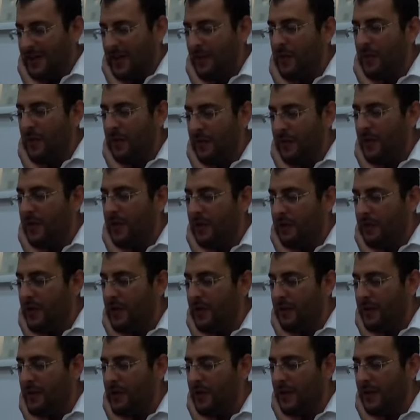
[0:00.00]
So we'll,
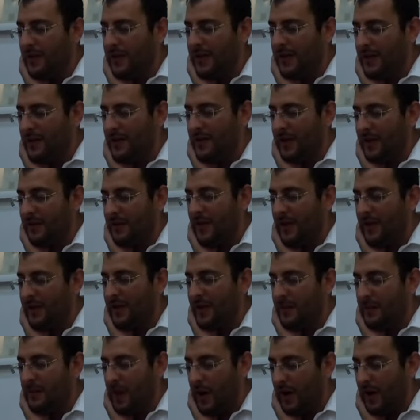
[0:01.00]
we'll, we'll continue the Gemara
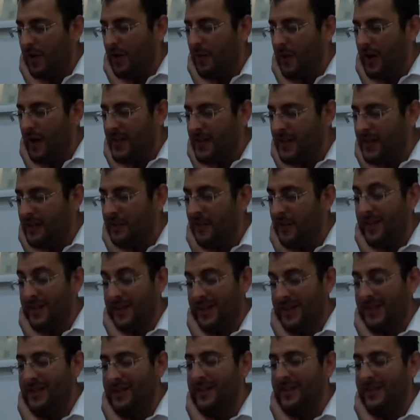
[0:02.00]
tomorrow, where the Gemara is
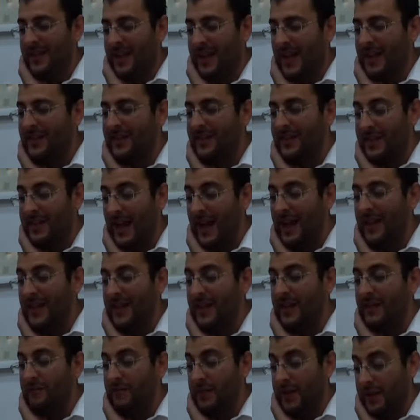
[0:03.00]
going to discuss exactly
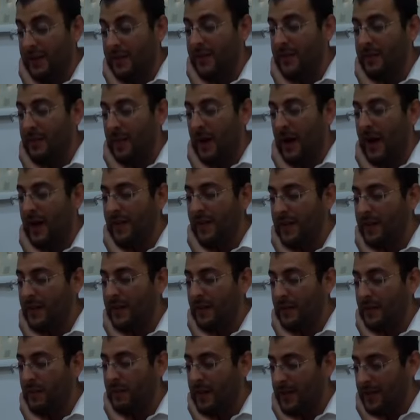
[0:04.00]
the reasons behind these
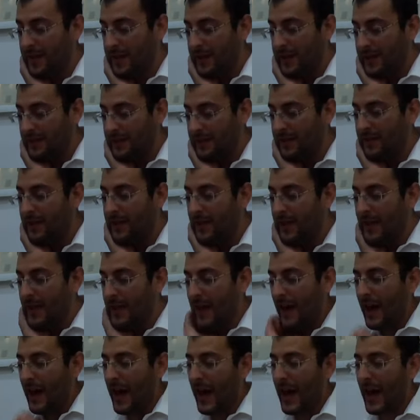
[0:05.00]
two opinions,
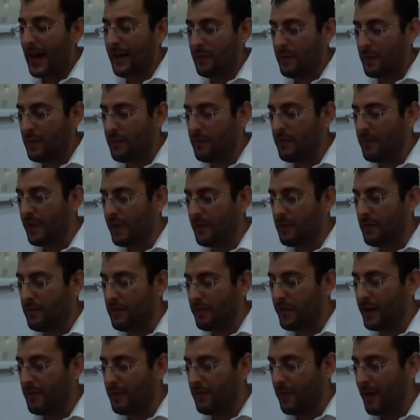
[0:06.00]
and we'll bring it we'll
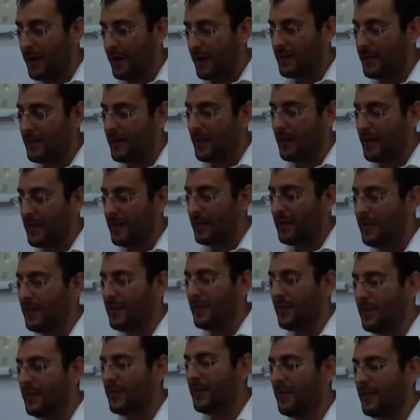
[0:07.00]
bring a Raisa and,
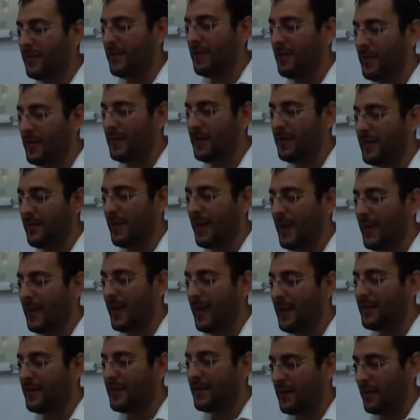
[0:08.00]
and different opinions about
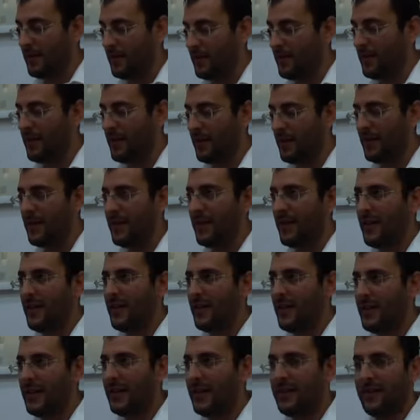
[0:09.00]
that. So uh,
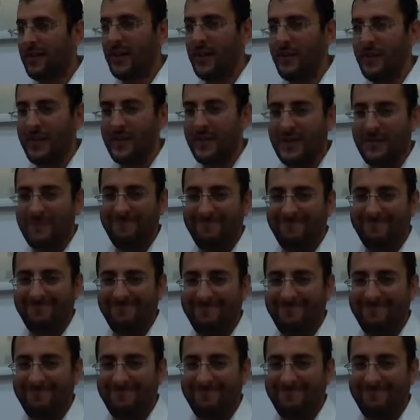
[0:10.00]
thank you very much.